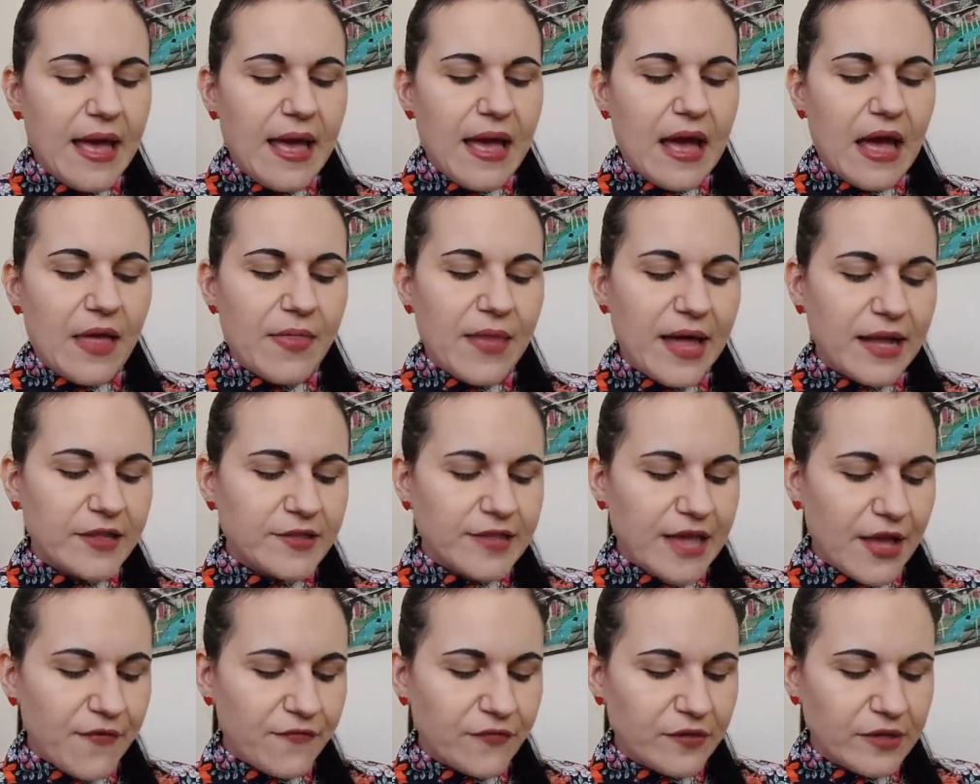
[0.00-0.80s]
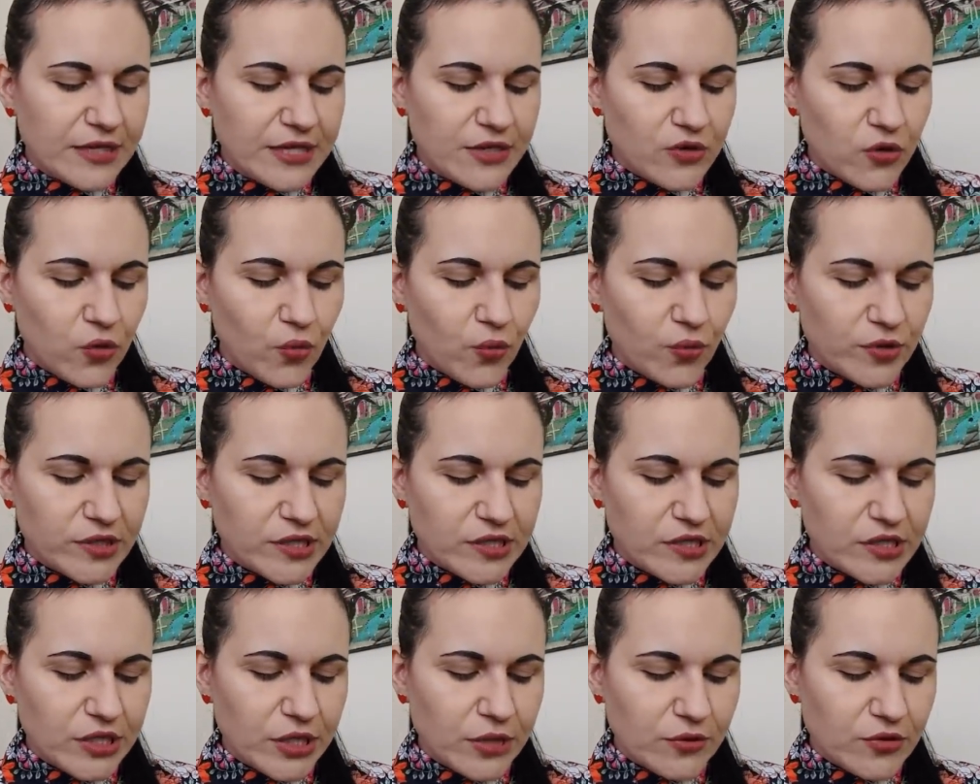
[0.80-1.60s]
And that definitely
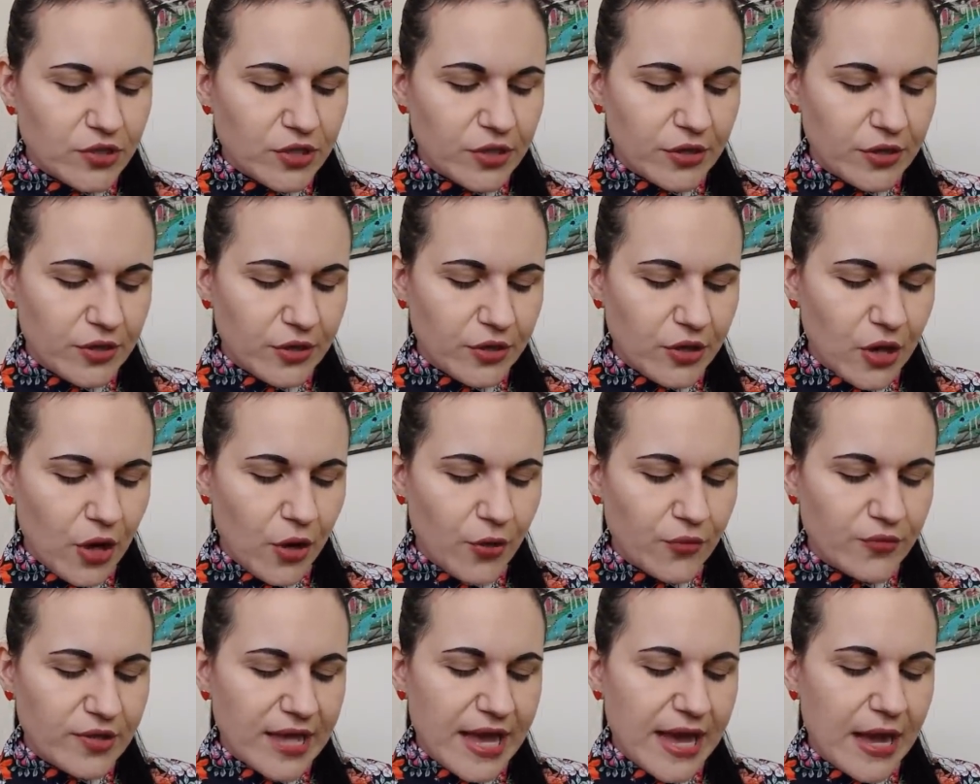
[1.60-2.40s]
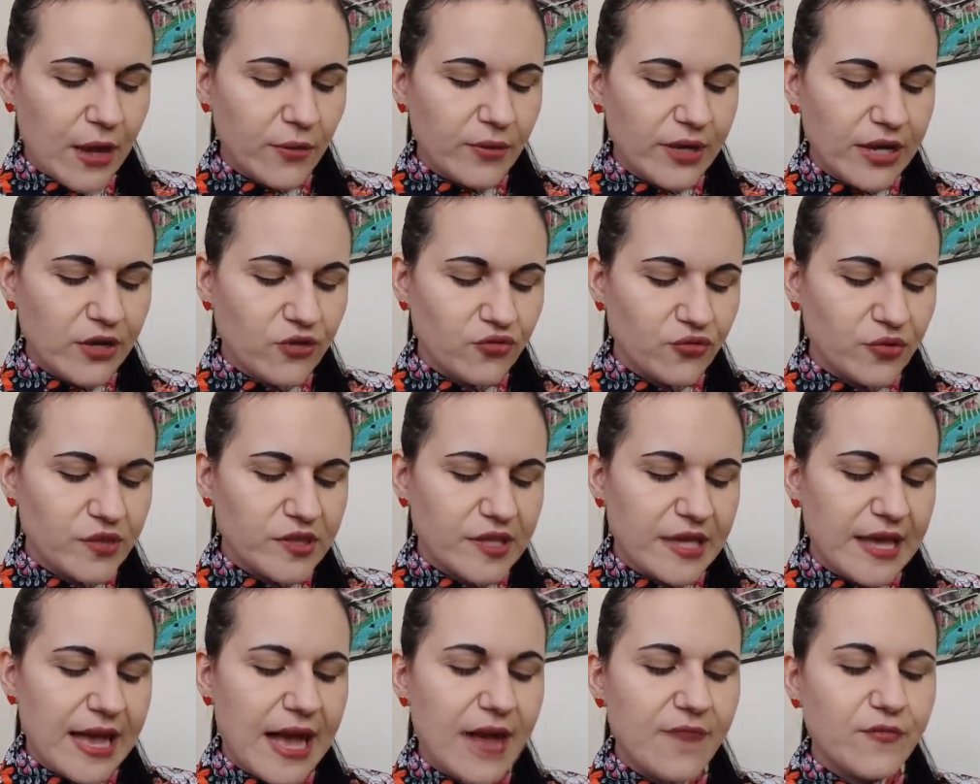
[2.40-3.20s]
causes you to go down
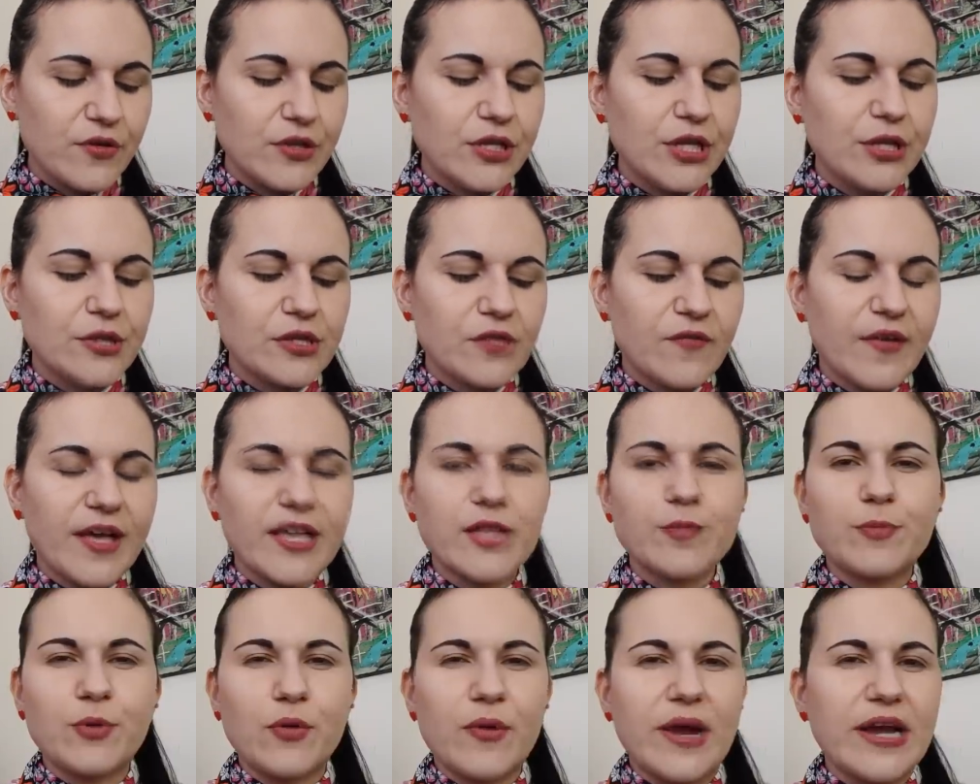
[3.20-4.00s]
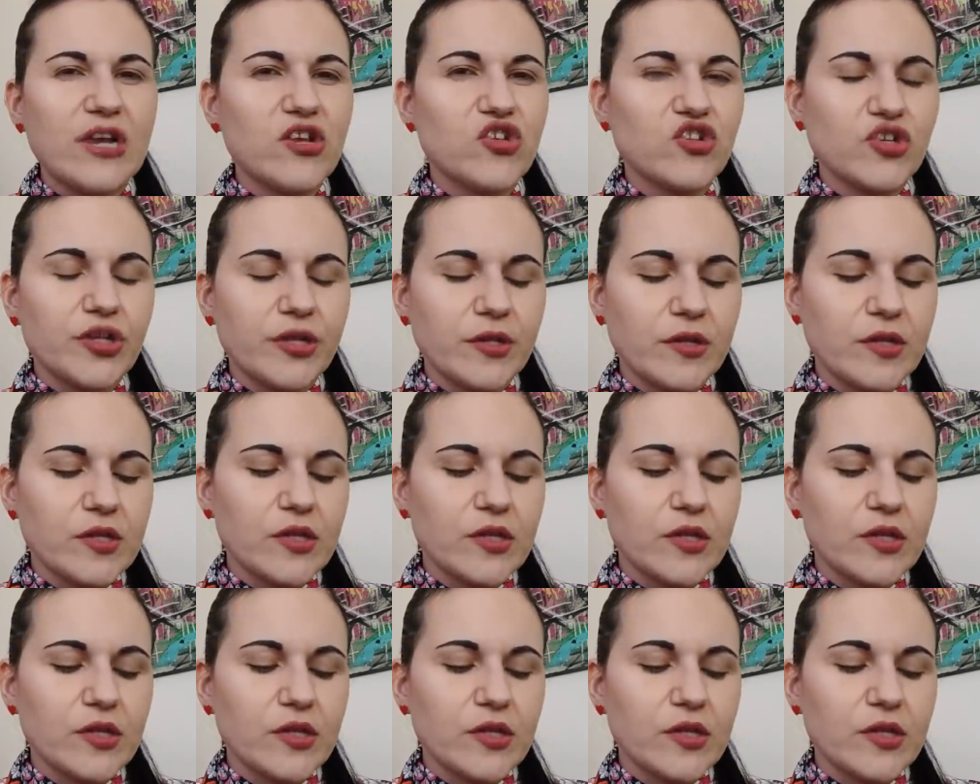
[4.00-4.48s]
interesting avenues of exploration.